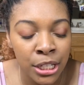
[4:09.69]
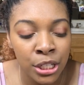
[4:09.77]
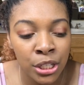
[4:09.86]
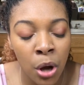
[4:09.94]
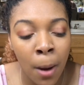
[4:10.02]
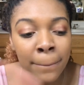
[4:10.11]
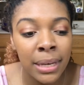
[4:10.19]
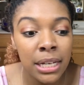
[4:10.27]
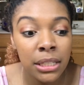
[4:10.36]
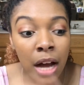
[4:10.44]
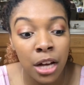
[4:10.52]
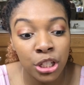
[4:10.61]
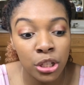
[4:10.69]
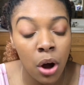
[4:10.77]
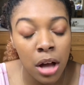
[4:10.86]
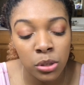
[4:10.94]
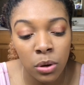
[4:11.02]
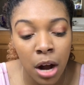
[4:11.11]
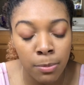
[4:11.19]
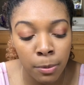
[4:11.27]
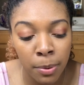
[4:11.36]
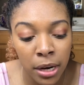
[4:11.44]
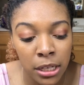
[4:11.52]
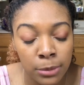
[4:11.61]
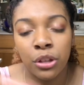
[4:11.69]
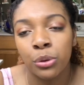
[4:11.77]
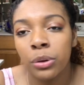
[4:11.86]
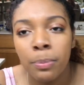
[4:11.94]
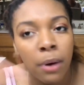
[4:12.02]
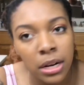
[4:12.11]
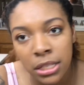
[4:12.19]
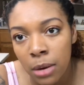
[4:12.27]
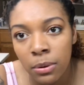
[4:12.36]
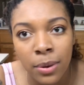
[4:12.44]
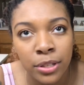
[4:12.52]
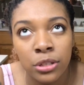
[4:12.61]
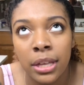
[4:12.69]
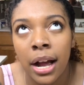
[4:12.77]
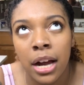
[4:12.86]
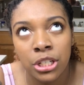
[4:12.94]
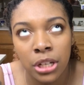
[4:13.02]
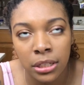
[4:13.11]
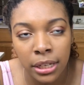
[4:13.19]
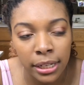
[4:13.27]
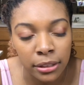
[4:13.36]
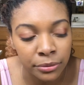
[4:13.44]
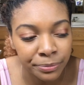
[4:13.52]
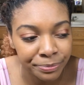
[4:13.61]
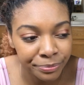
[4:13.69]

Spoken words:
So me and Tasha go out to a couple parties, but 3 parties that we went to, they got shut down.